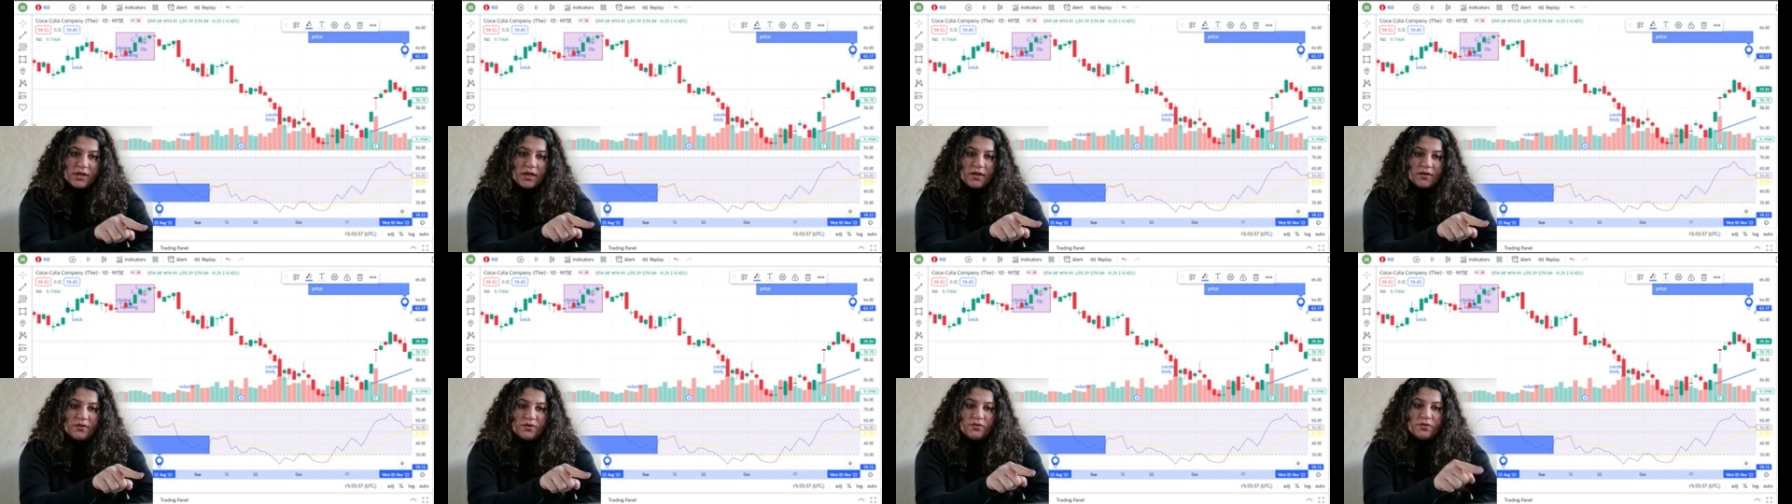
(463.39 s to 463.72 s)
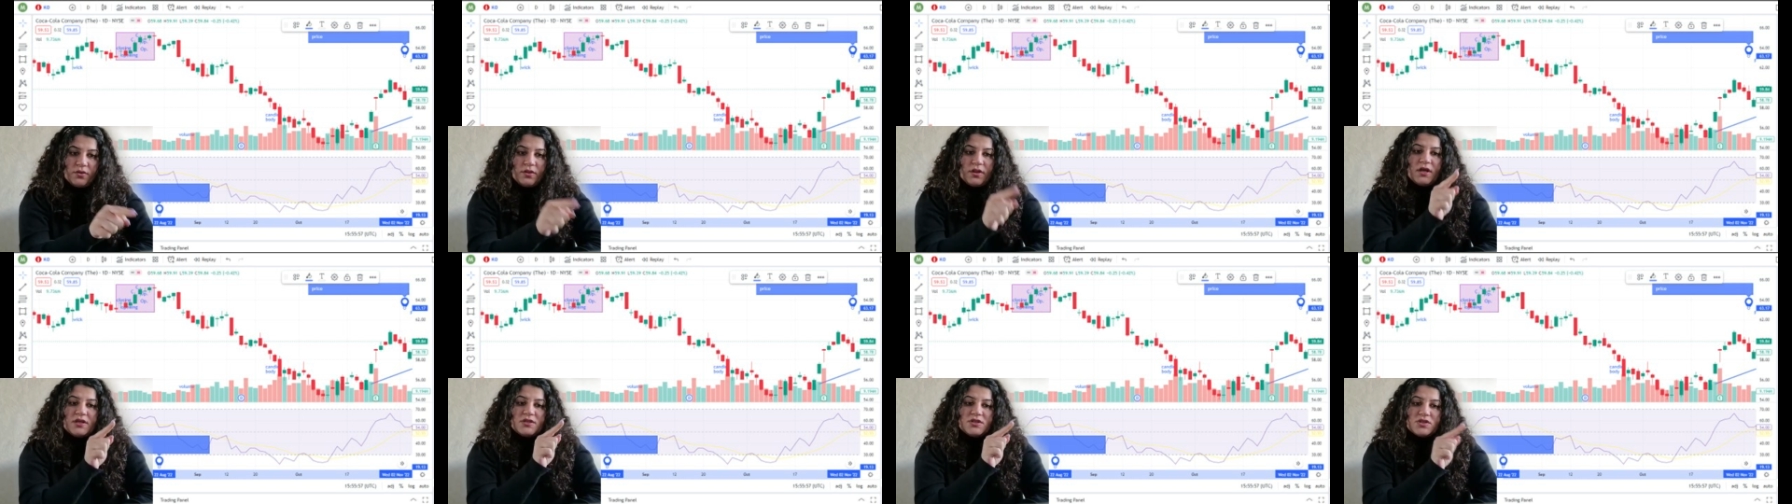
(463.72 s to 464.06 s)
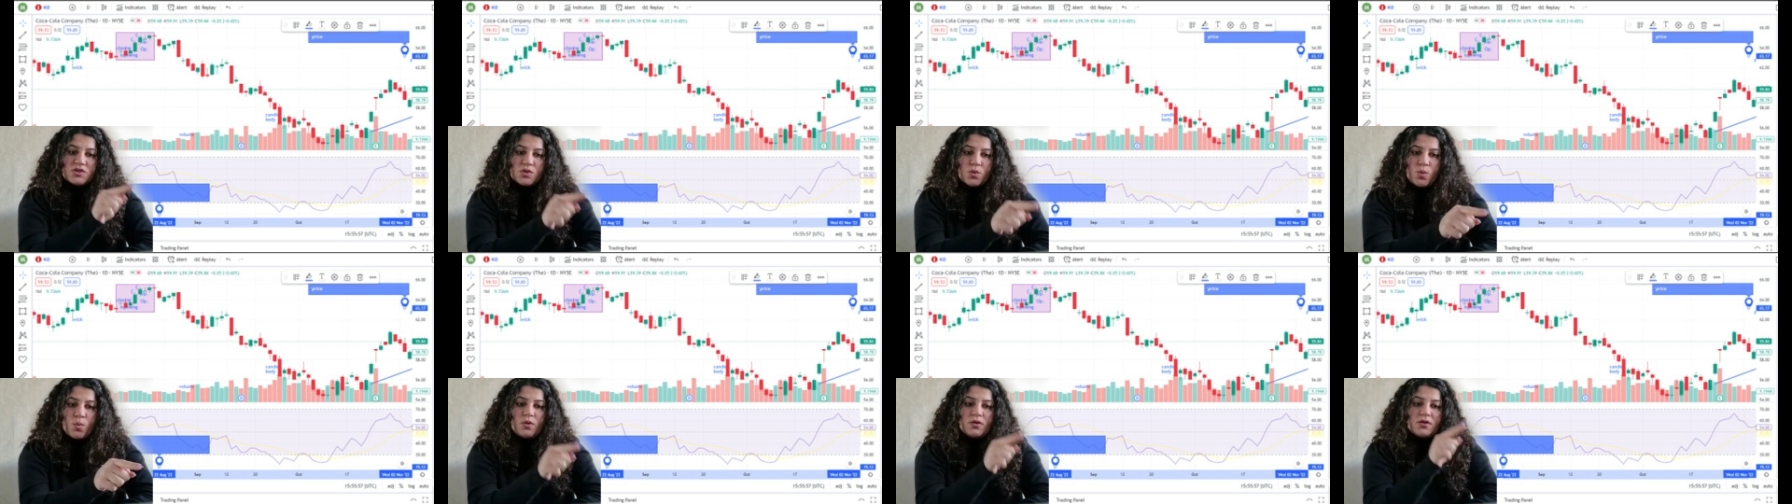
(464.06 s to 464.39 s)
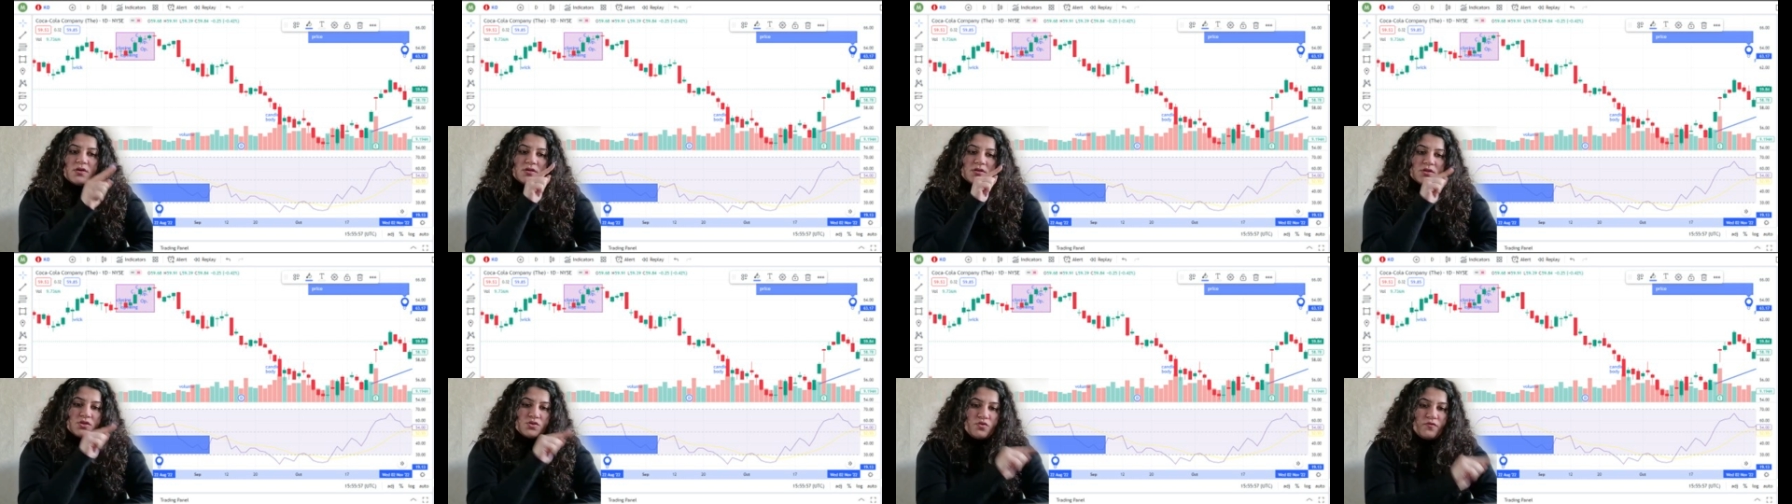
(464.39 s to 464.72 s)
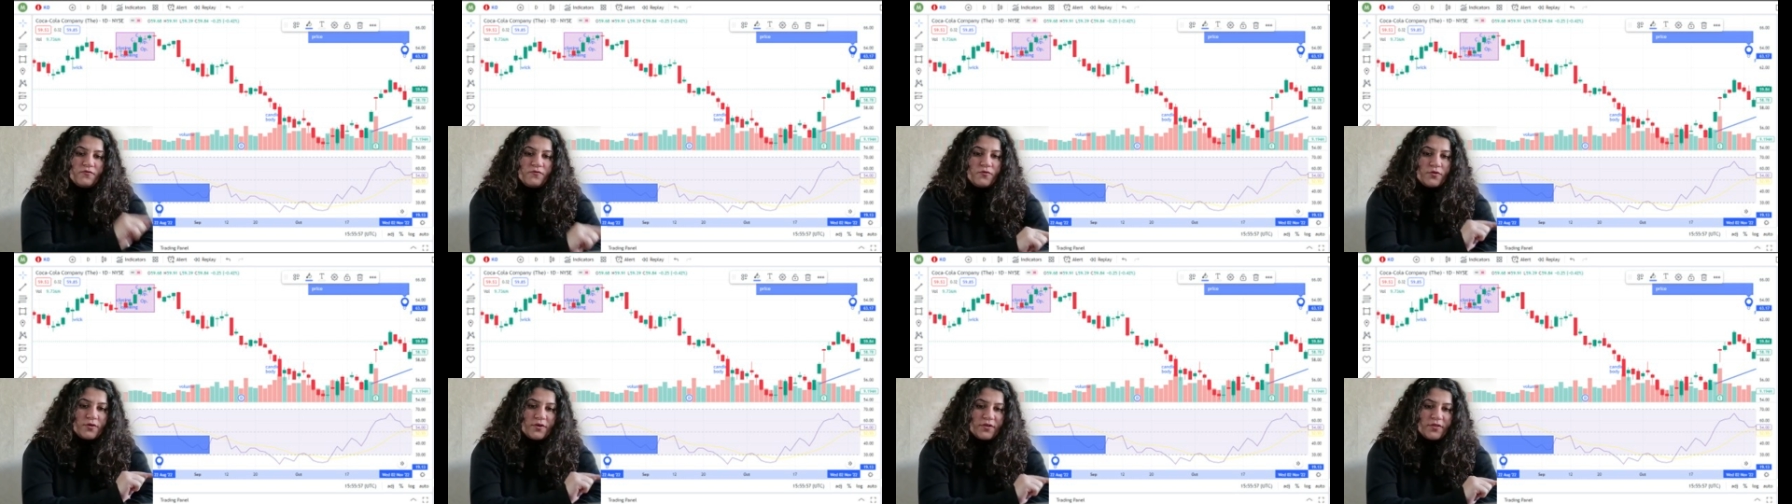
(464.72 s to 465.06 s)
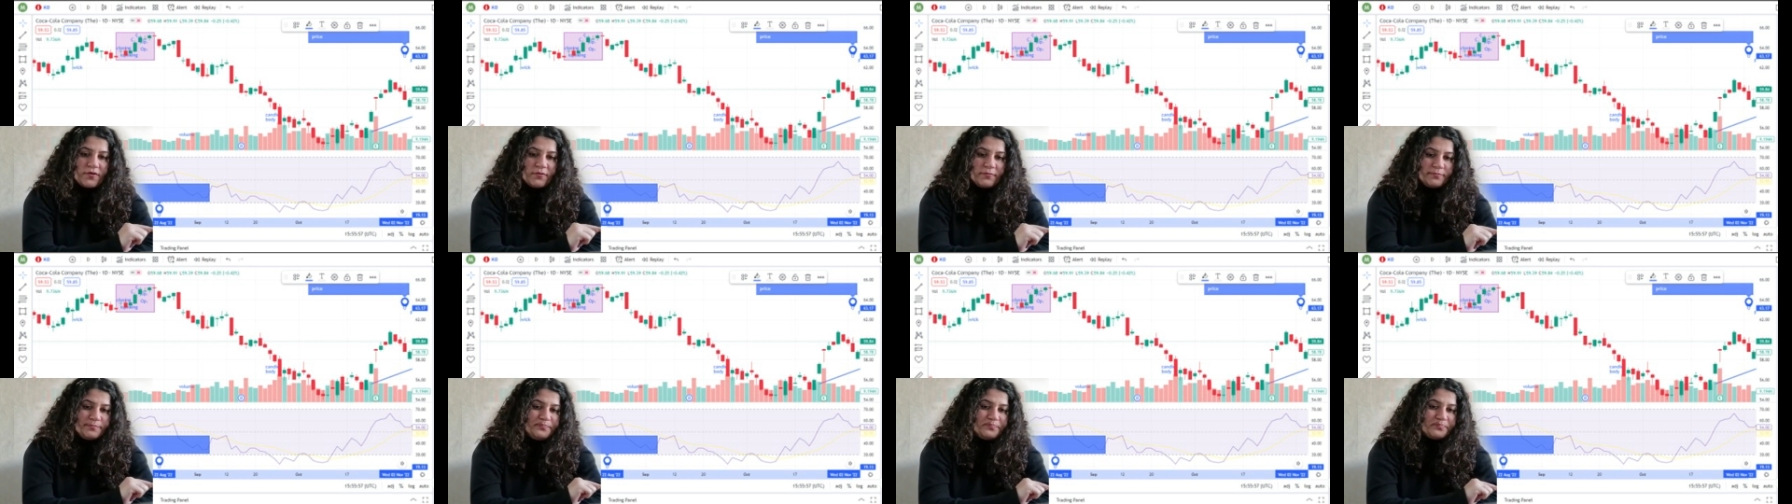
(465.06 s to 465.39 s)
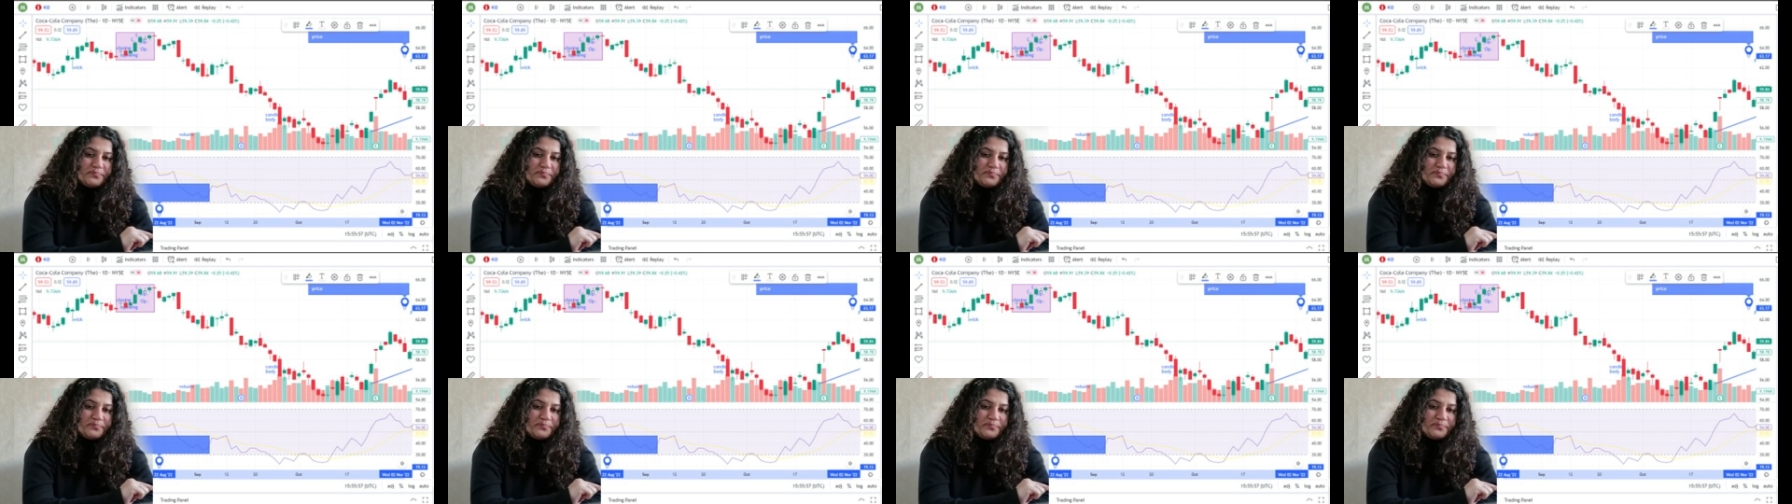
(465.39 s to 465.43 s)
candle, and so on and so forth.